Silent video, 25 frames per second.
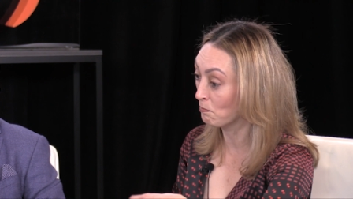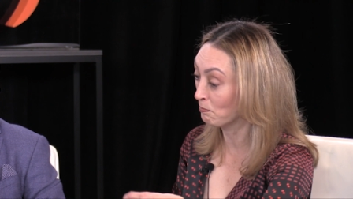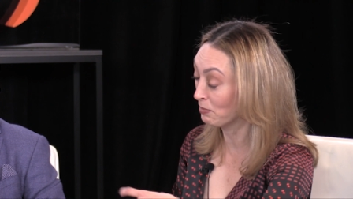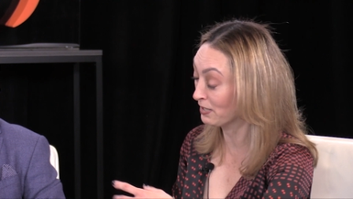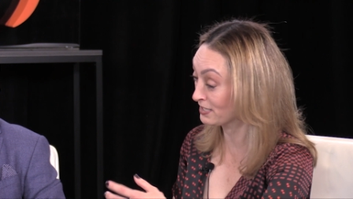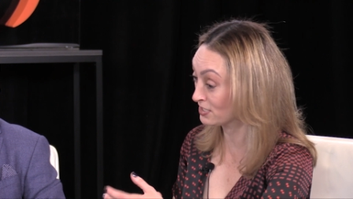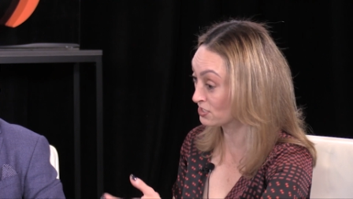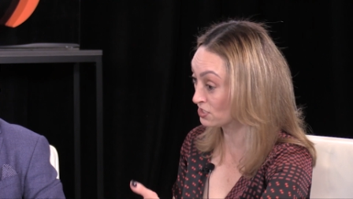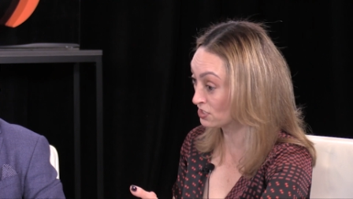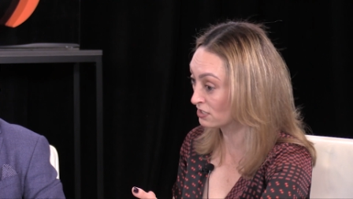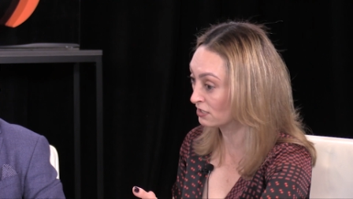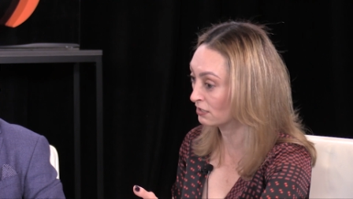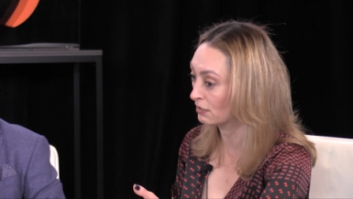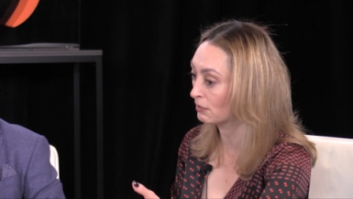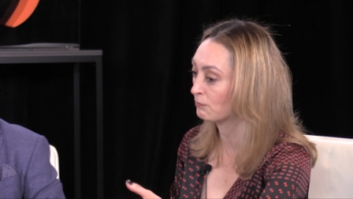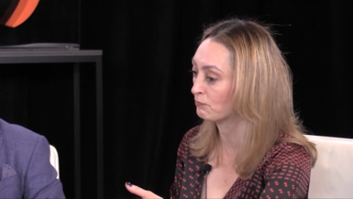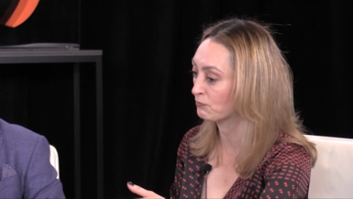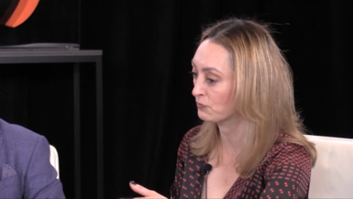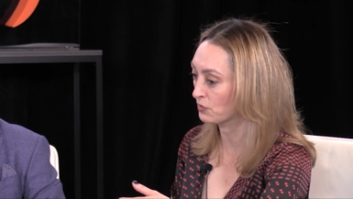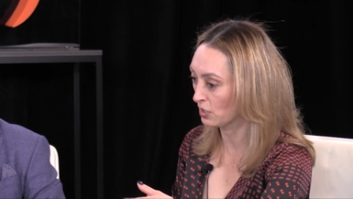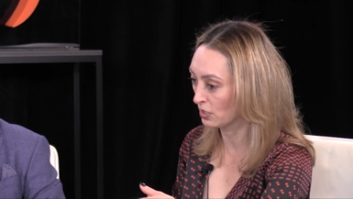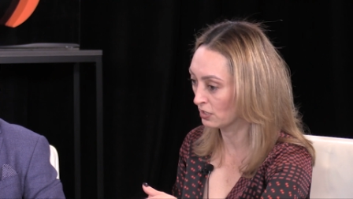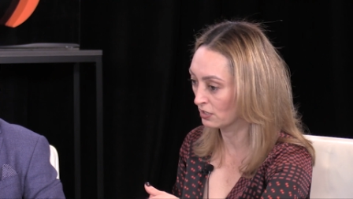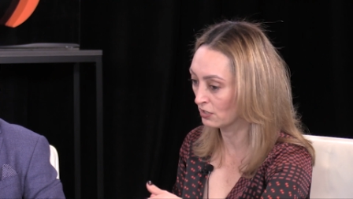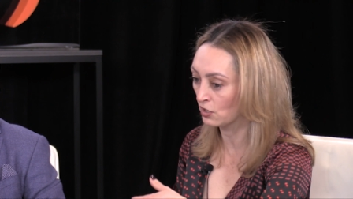but still
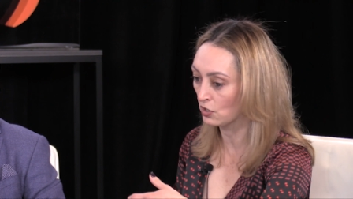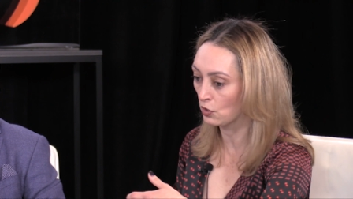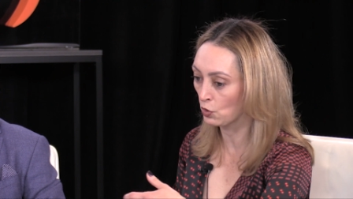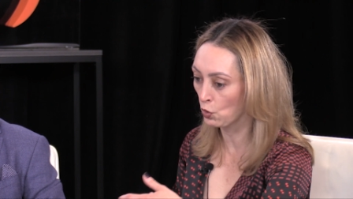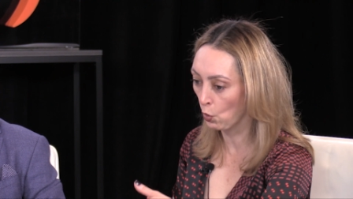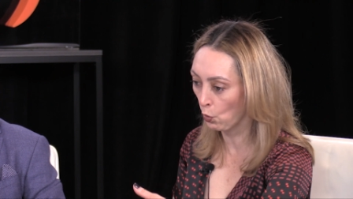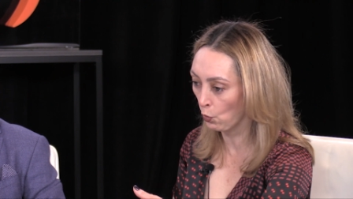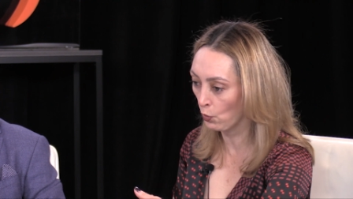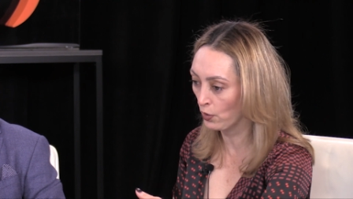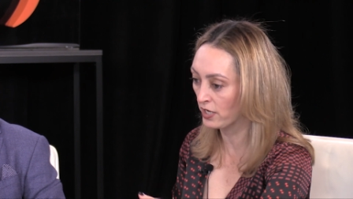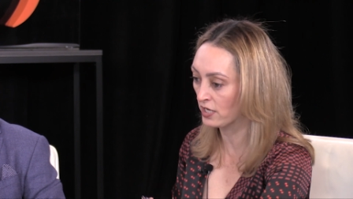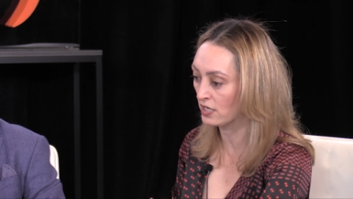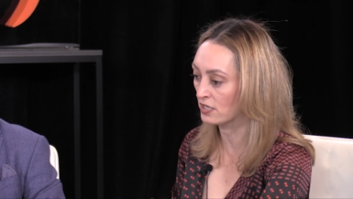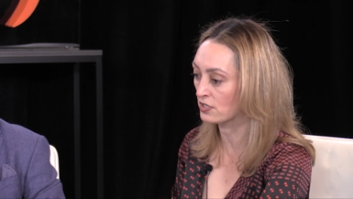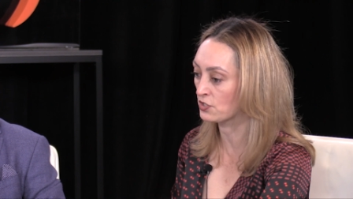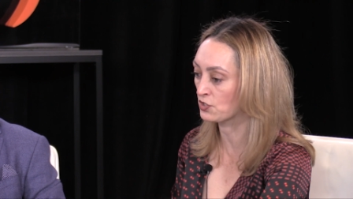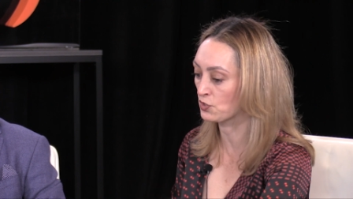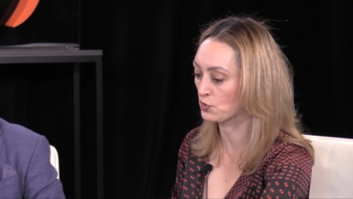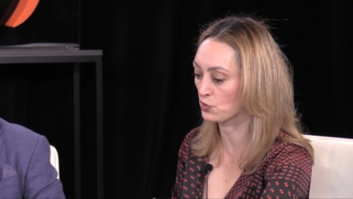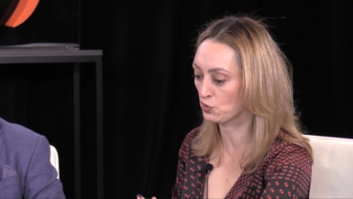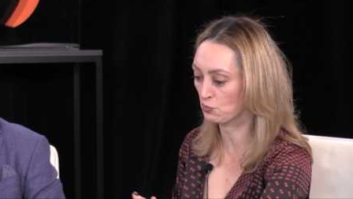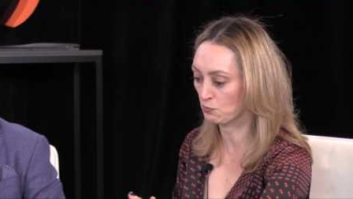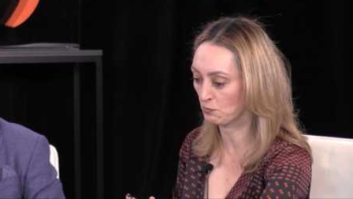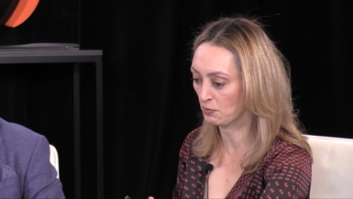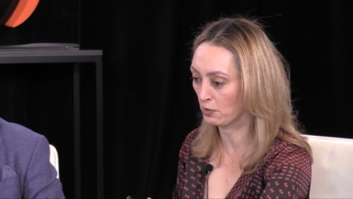going
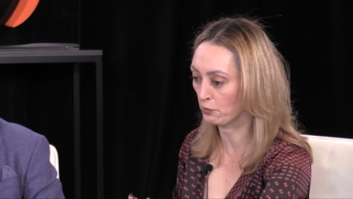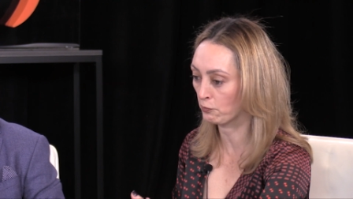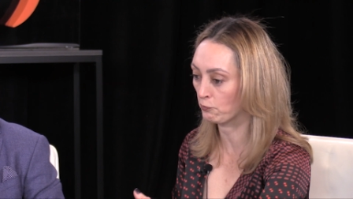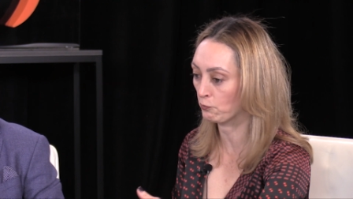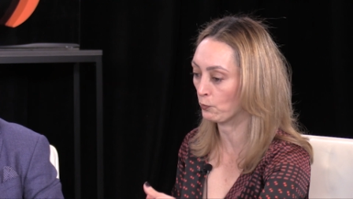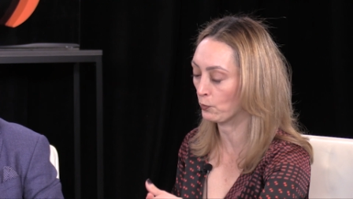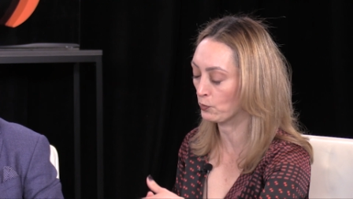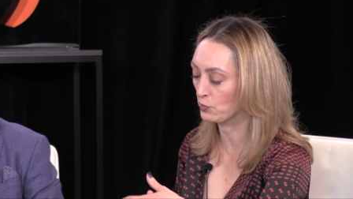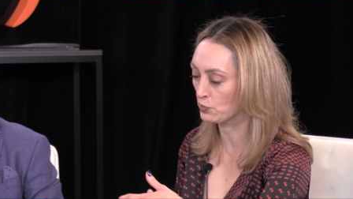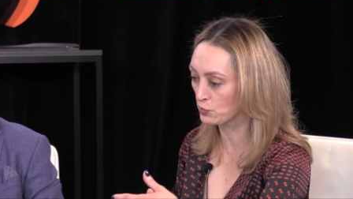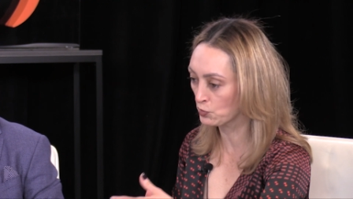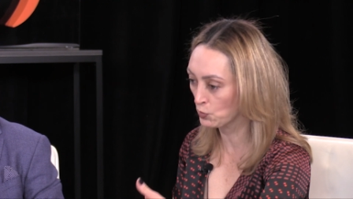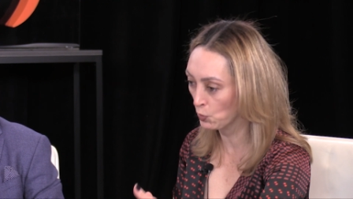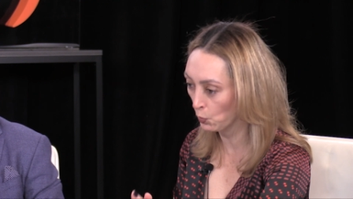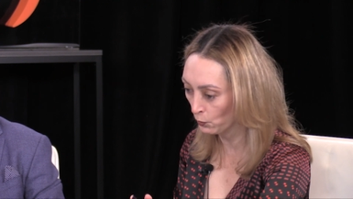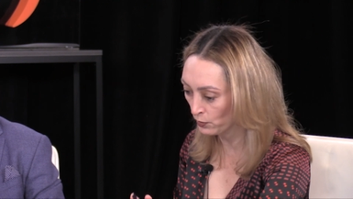into smartphones,